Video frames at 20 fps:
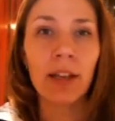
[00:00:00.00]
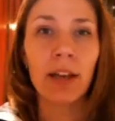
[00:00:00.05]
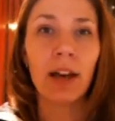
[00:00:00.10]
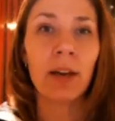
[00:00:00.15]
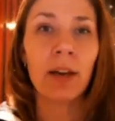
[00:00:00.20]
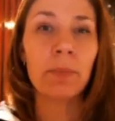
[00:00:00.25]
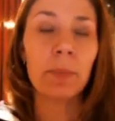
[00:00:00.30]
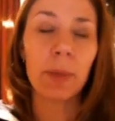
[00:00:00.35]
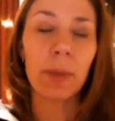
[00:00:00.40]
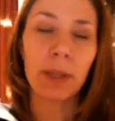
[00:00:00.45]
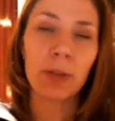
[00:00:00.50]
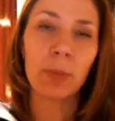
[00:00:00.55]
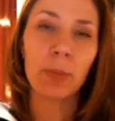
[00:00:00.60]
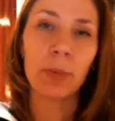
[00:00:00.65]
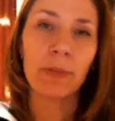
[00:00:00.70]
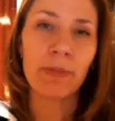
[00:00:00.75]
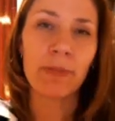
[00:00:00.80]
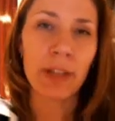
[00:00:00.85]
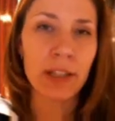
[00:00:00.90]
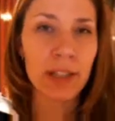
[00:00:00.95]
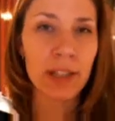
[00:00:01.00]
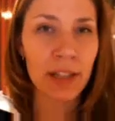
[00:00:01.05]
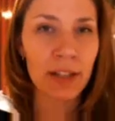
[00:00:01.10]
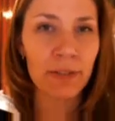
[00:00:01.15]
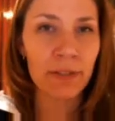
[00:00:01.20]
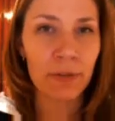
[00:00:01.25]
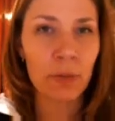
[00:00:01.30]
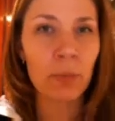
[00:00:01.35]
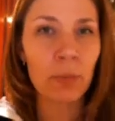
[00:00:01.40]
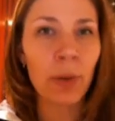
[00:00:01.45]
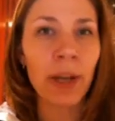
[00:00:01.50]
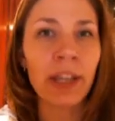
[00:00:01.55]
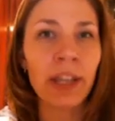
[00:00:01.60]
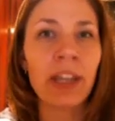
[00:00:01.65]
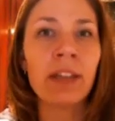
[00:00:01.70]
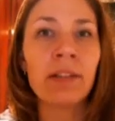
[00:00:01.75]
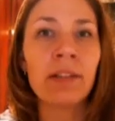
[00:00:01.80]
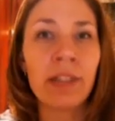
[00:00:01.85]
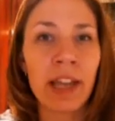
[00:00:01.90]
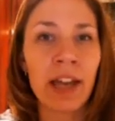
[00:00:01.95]
but you're preventing it from
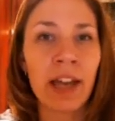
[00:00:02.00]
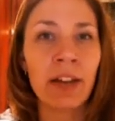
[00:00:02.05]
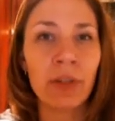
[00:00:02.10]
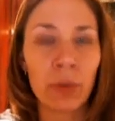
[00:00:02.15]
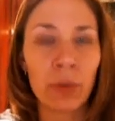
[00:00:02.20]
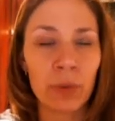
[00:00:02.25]
breaking down